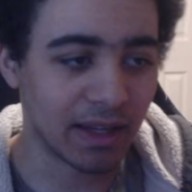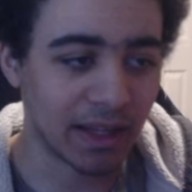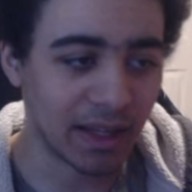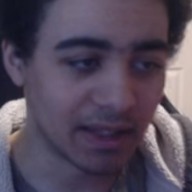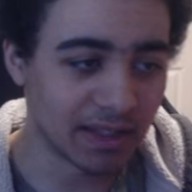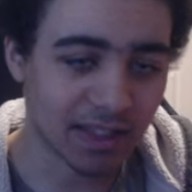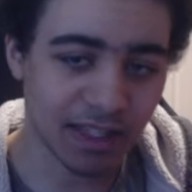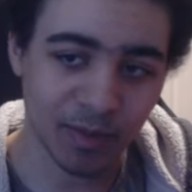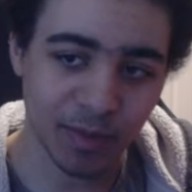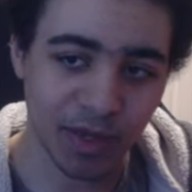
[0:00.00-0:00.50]

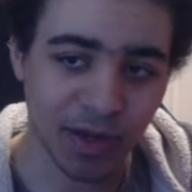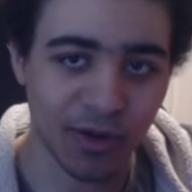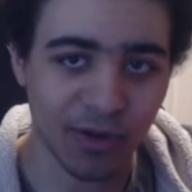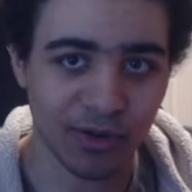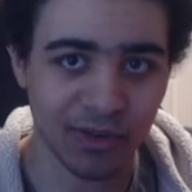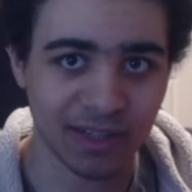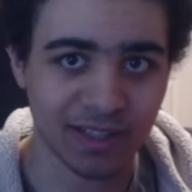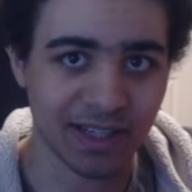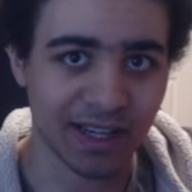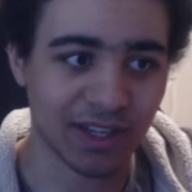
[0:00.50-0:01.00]
it's going to be
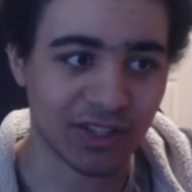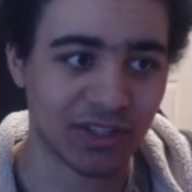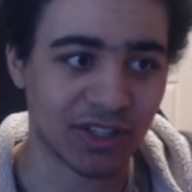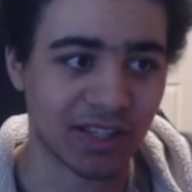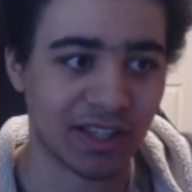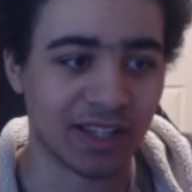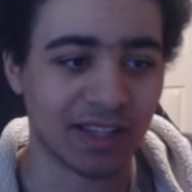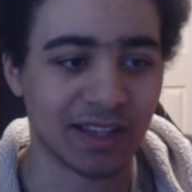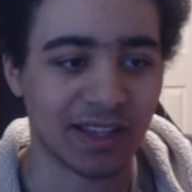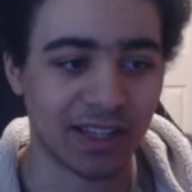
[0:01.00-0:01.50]
harder to actually
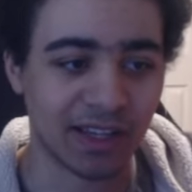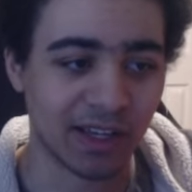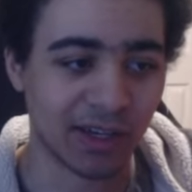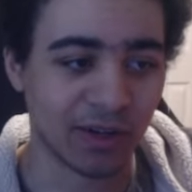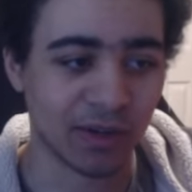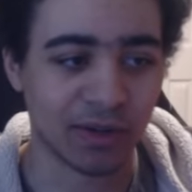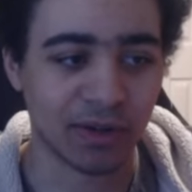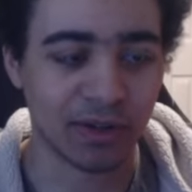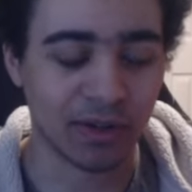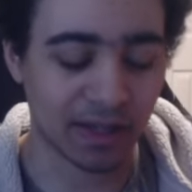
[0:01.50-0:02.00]
get the
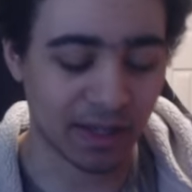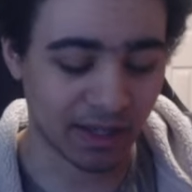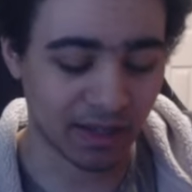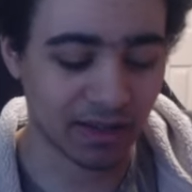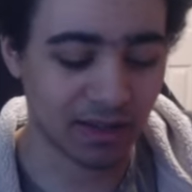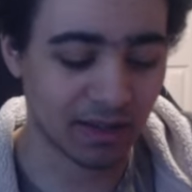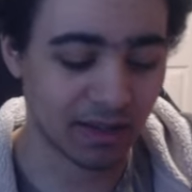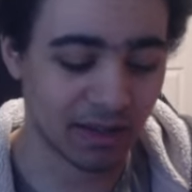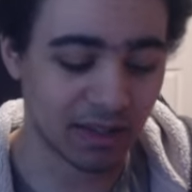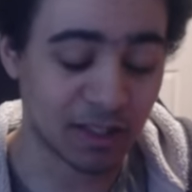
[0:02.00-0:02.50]
gear, like
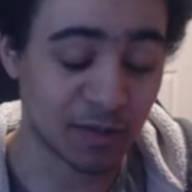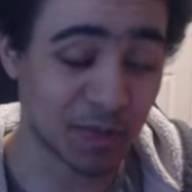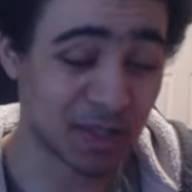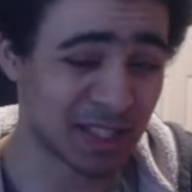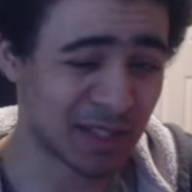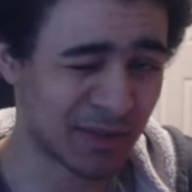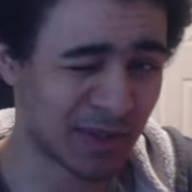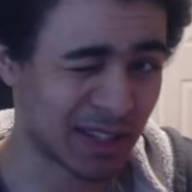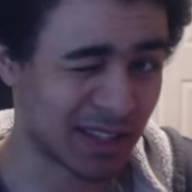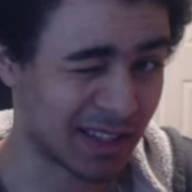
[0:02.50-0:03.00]
the
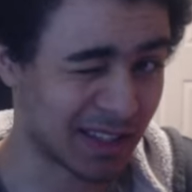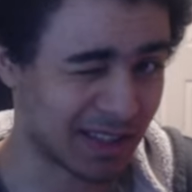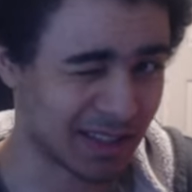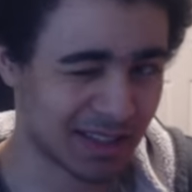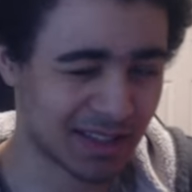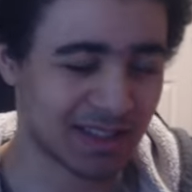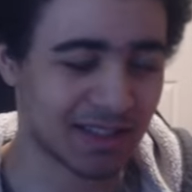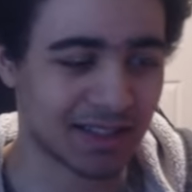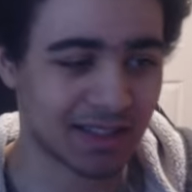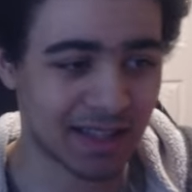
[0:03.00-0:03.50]
specific
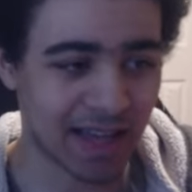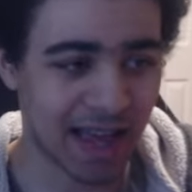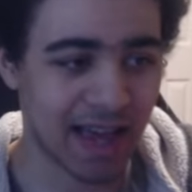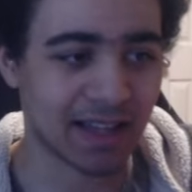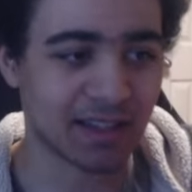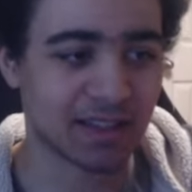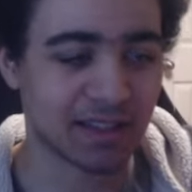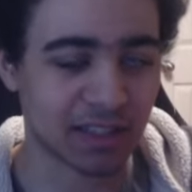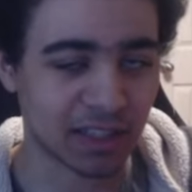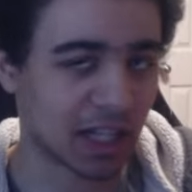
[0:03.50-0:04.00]

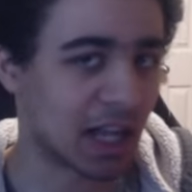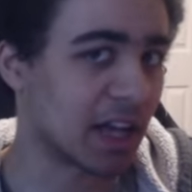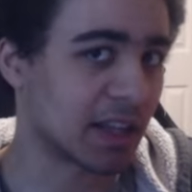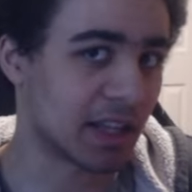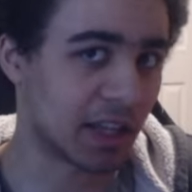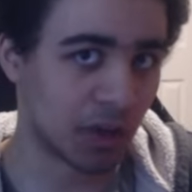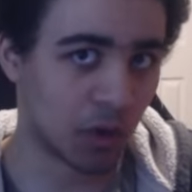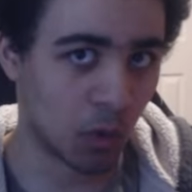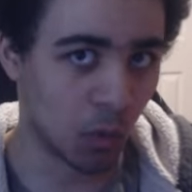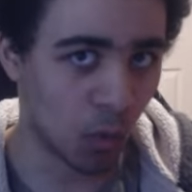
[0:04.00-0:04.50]
stat slot
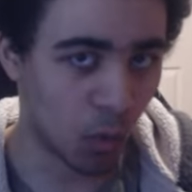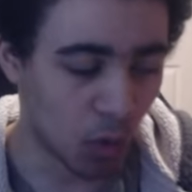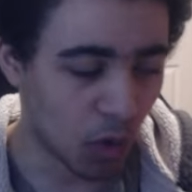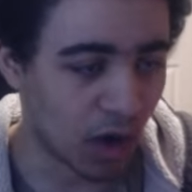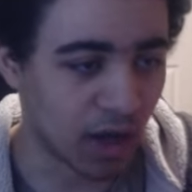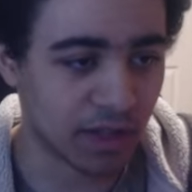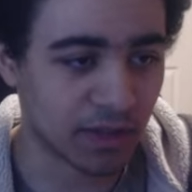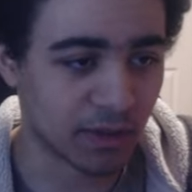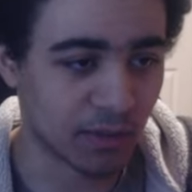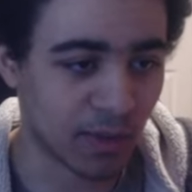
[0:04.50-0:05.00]
that you
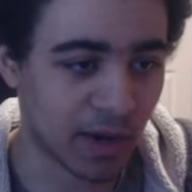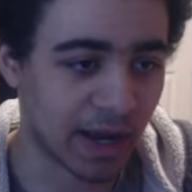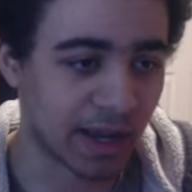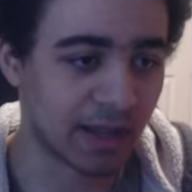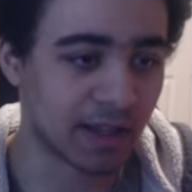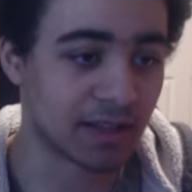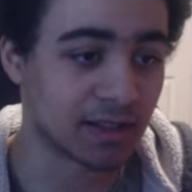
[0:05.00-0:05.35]
want, right?